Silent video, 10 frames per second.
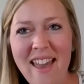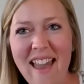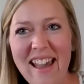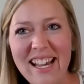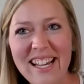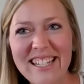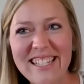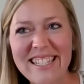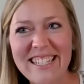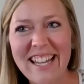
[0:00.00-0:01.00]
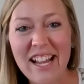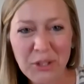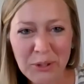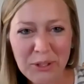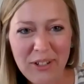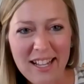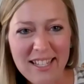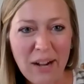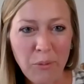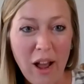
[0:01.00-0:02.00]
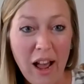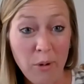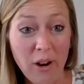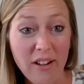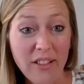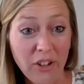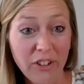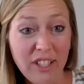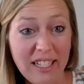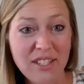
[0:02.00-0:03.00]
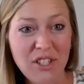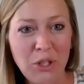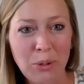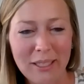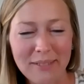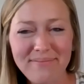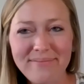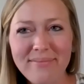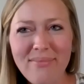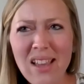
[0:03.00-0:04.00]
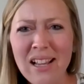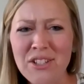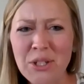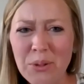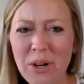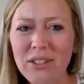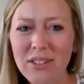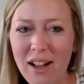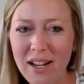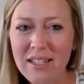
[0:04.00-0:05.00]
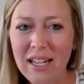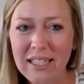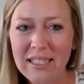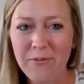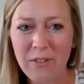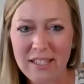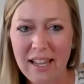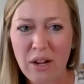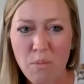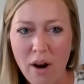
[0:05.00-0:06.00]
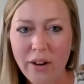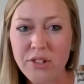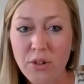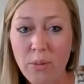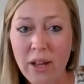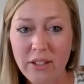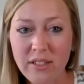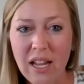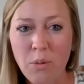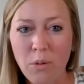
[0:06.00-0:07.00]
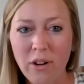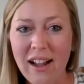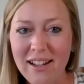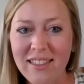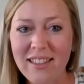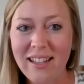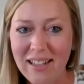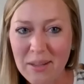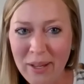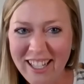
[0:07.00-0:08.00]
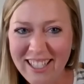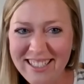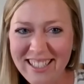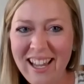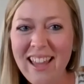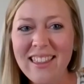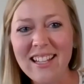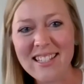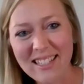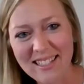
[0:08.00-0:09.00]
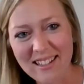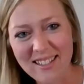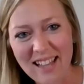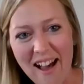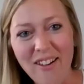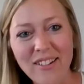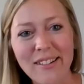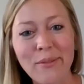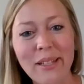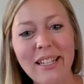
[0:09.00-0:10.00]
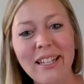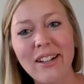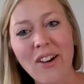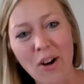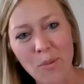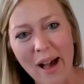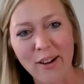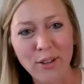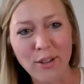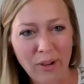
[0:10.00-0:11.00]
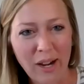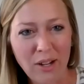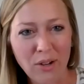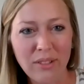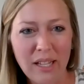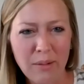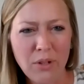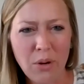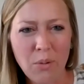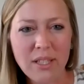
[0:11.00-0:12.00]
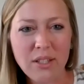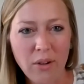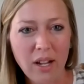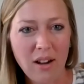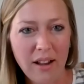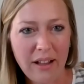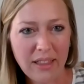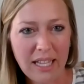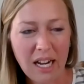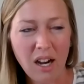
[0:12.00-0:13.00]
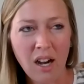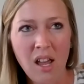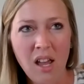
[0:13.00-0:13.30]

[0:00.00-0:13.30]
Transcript: And I told you guys that I work on the earliest tour. And so a lot of days, if it's like a marginal weather day, we're kind of the guinea pigs. They send us out and we call back on the radio, let them know what's going on out there.